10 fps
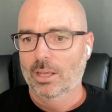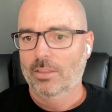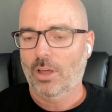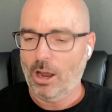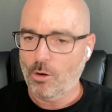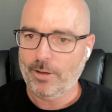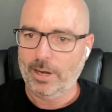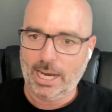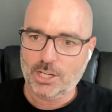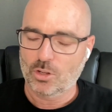the whole
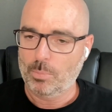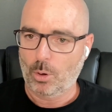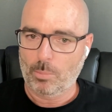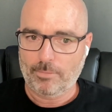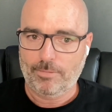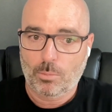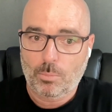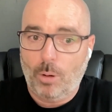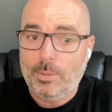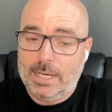foundation of the bottom-up funnel
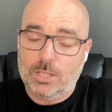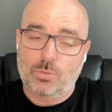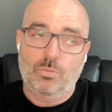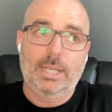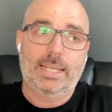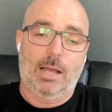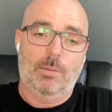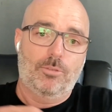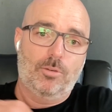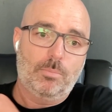probably does really come
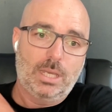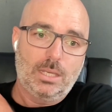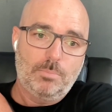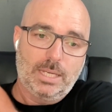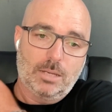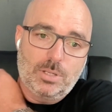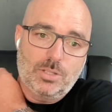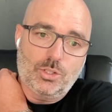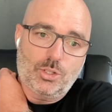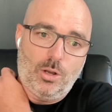from me being a
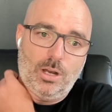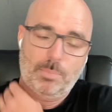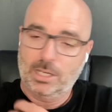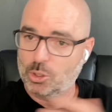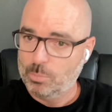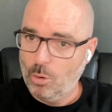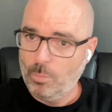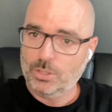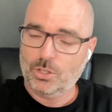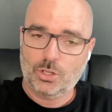business owner, being a small
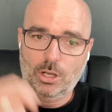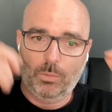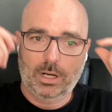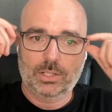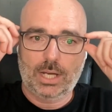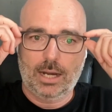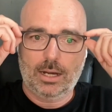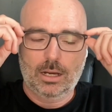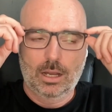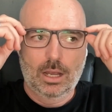business owner when I
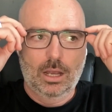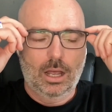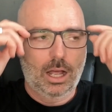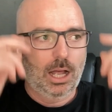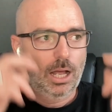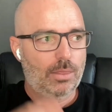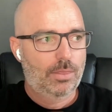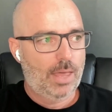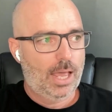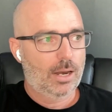started,
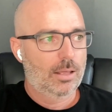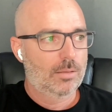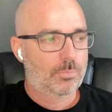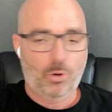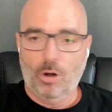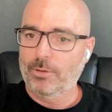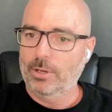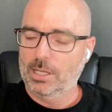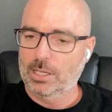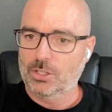that
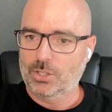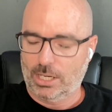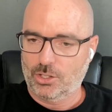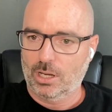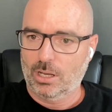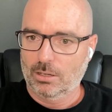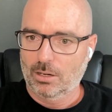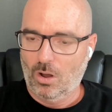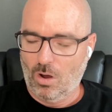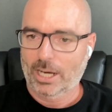profit is such a
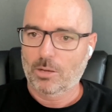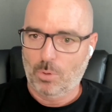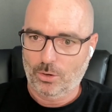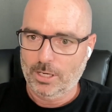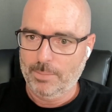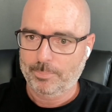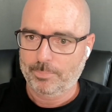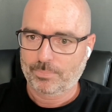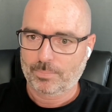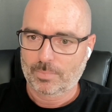high commodity.
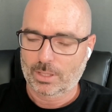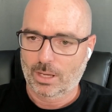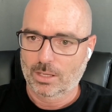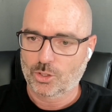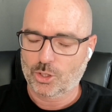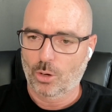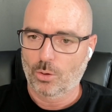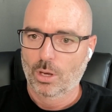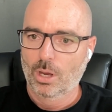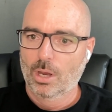
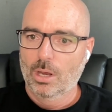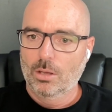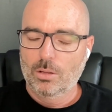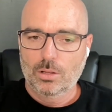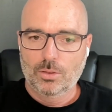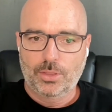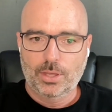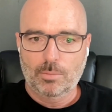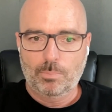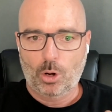So
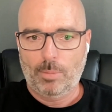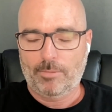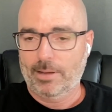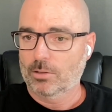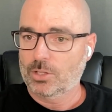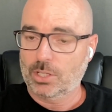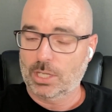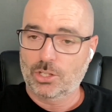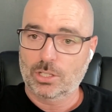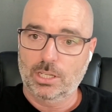the bottom-up funnel is
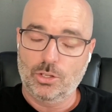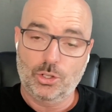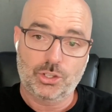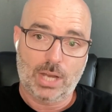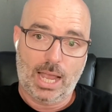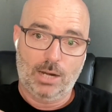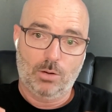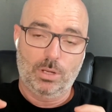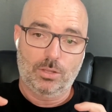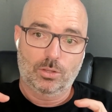essentially you start
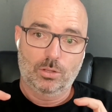with